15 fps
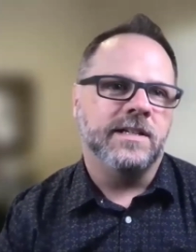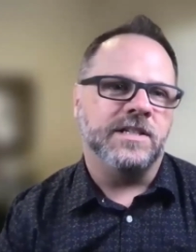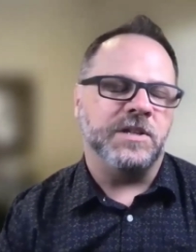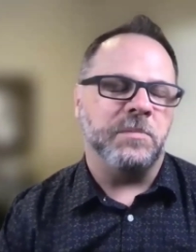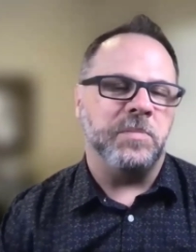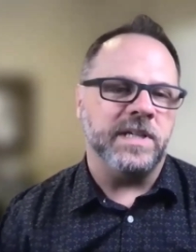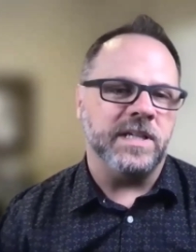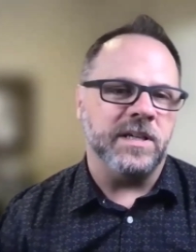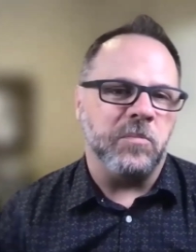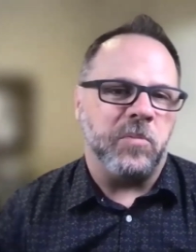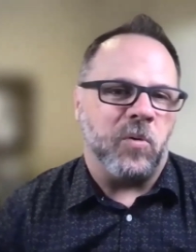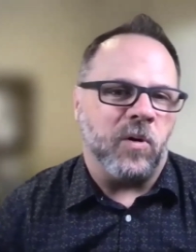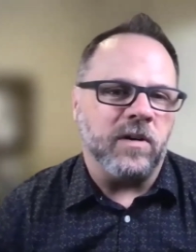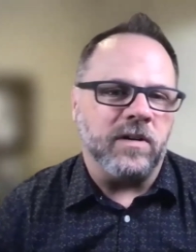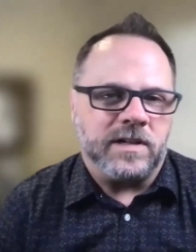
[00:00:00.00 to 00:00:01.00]
to be
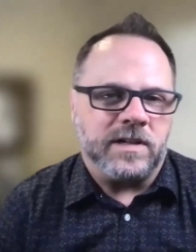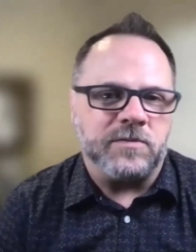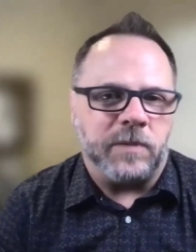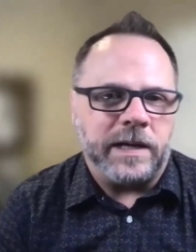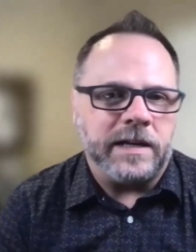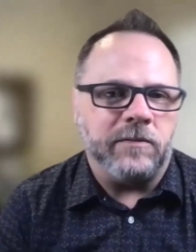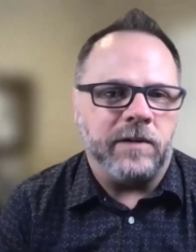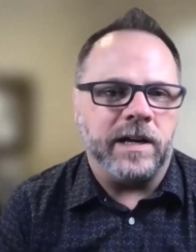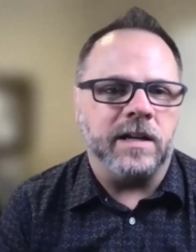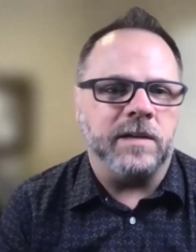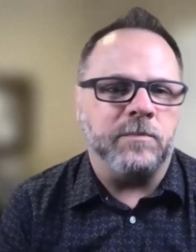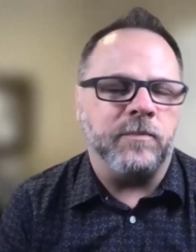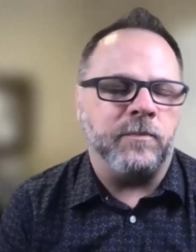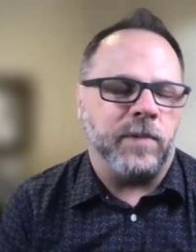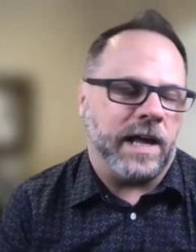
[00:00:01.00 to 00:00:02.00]
important when
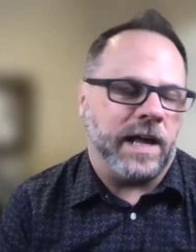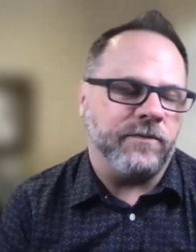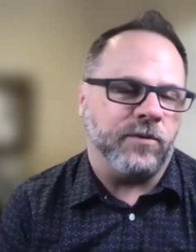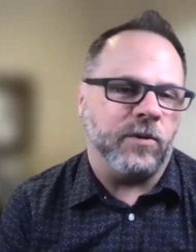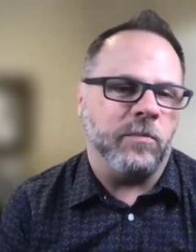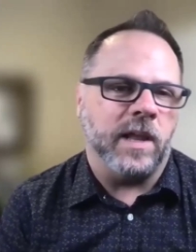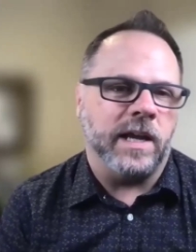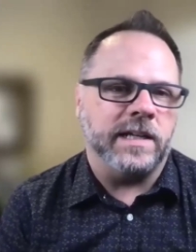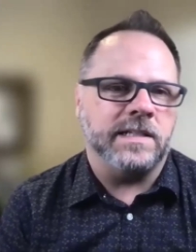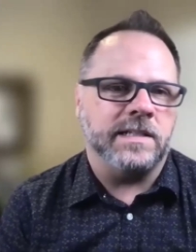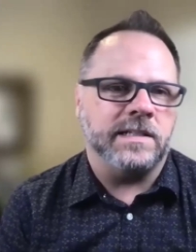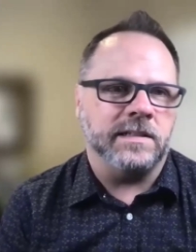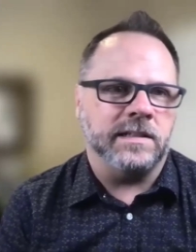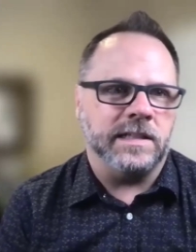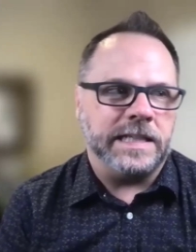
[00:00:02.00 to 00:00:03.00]
a platform like
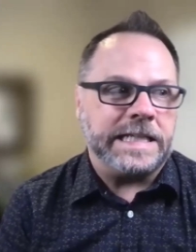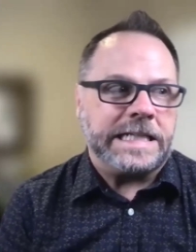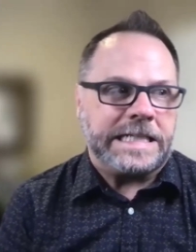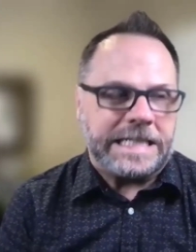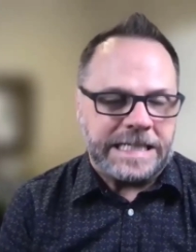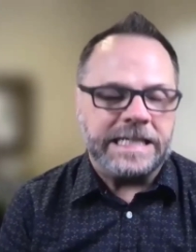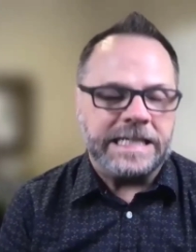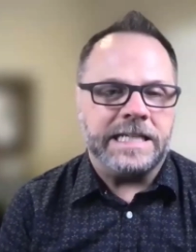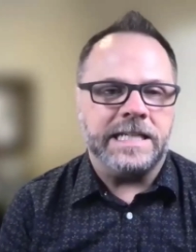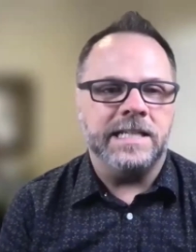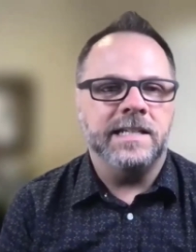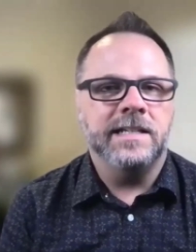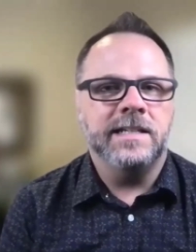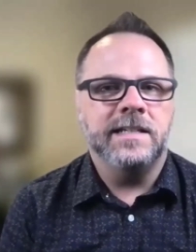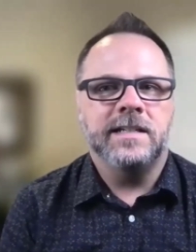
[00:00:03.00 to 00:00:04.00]
LinkedIn
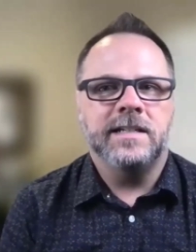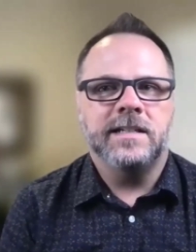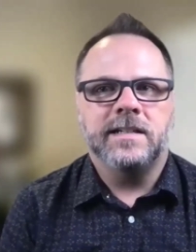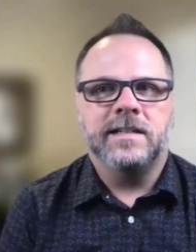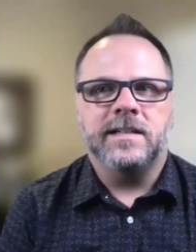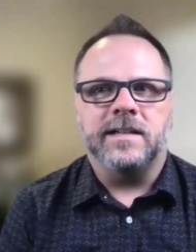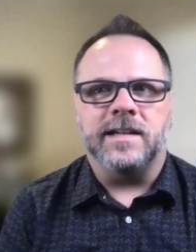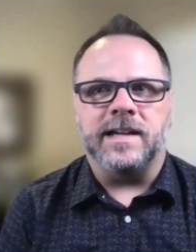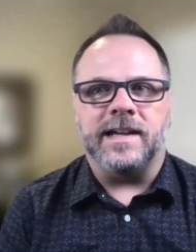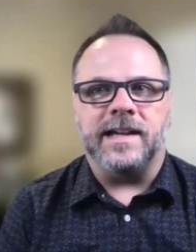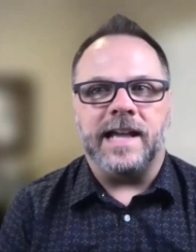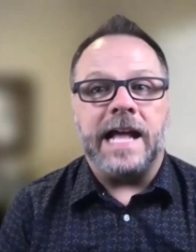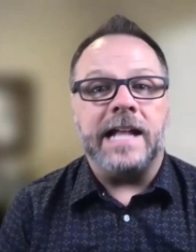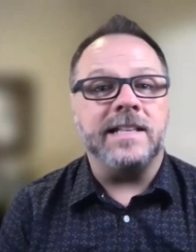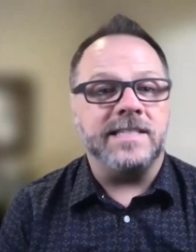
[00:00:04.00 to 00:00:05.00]

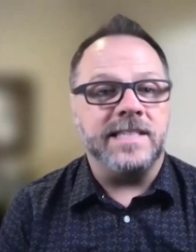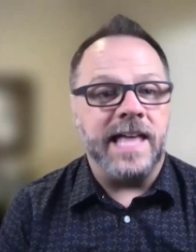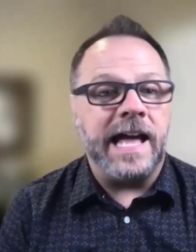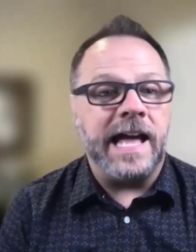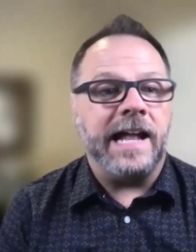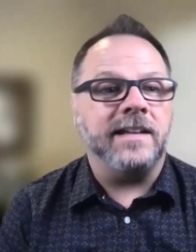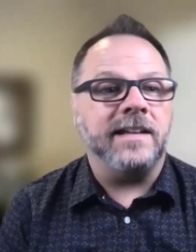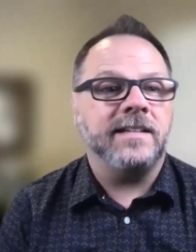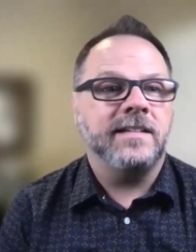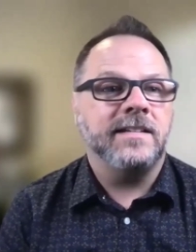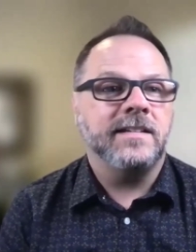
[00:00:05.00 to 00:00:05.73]
adds that